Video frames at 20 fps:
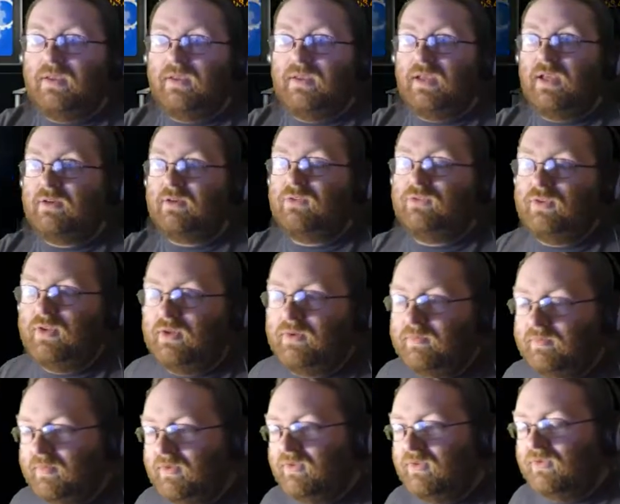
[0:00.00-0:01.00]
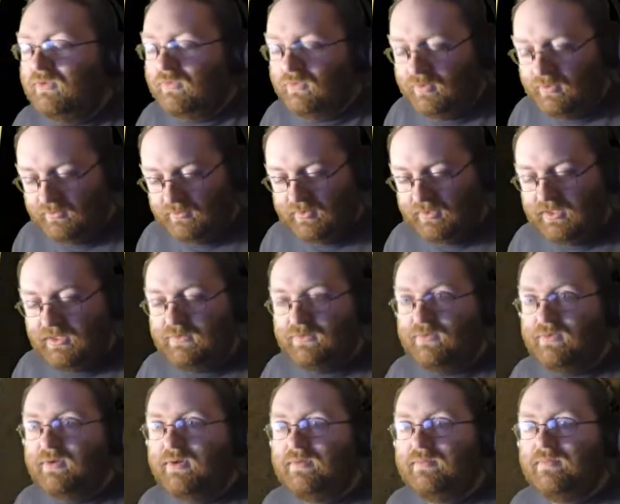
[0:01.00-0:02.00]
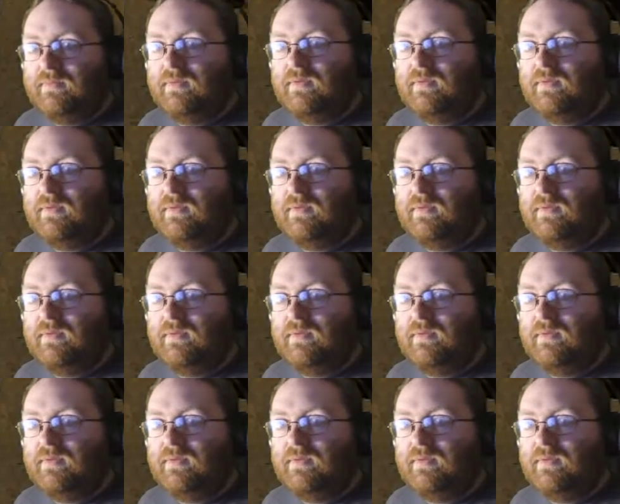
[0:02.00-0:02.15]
Yeah, because, you know, Matilda's totally evil, right?